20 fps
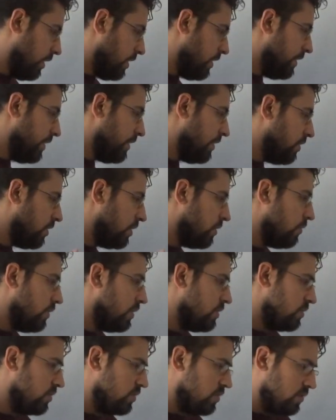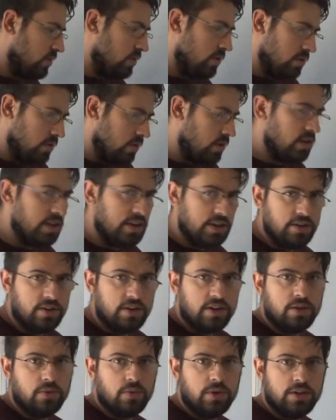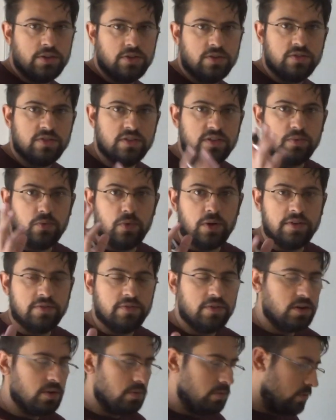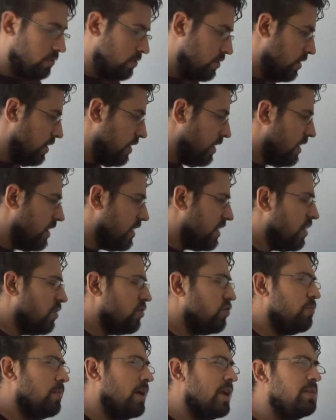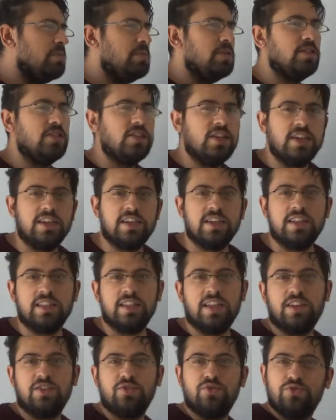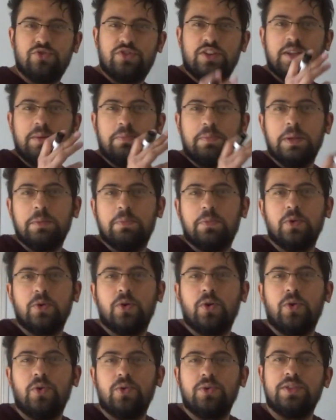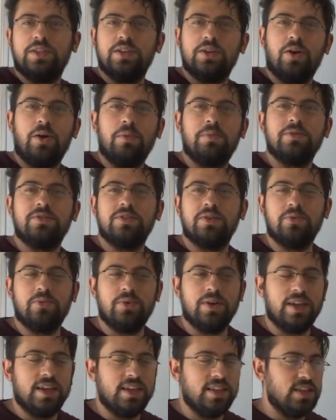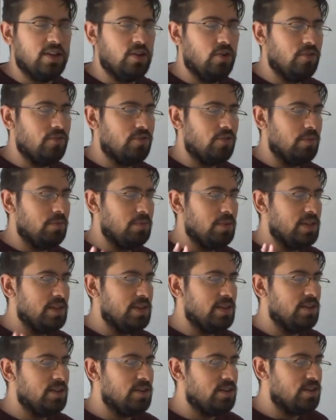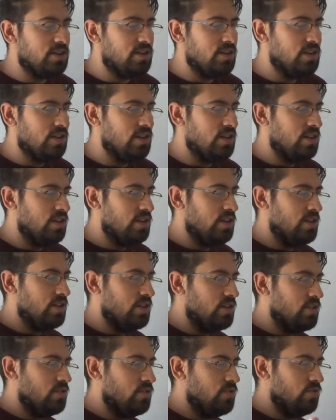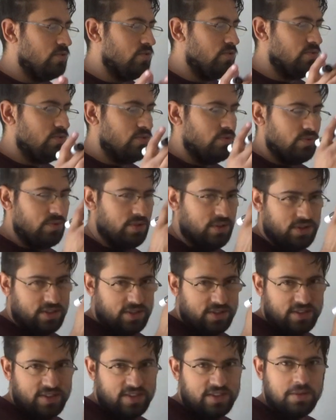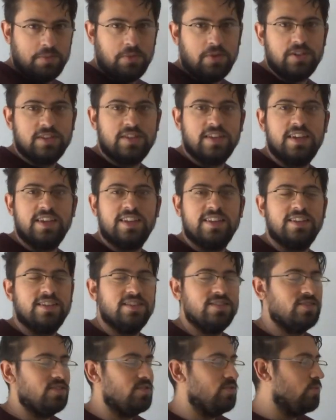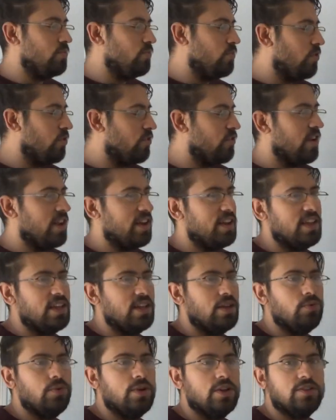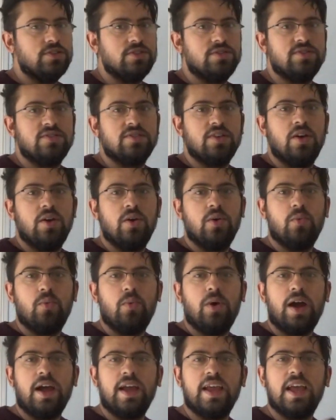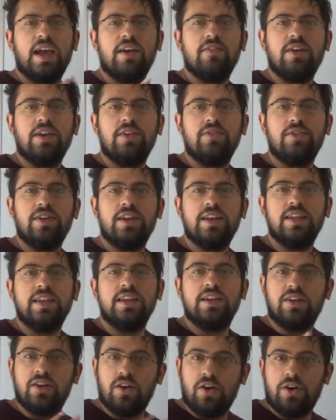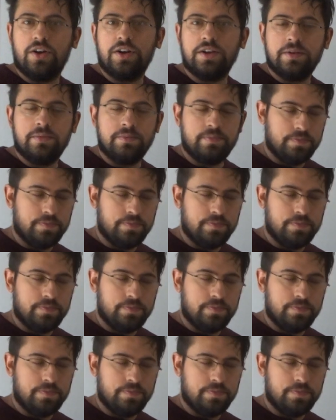linear equations in one variable. Now you might be thinking that usually people go the opposite way. They go from linear to simultaneous to quadratic equations. Why have I really gone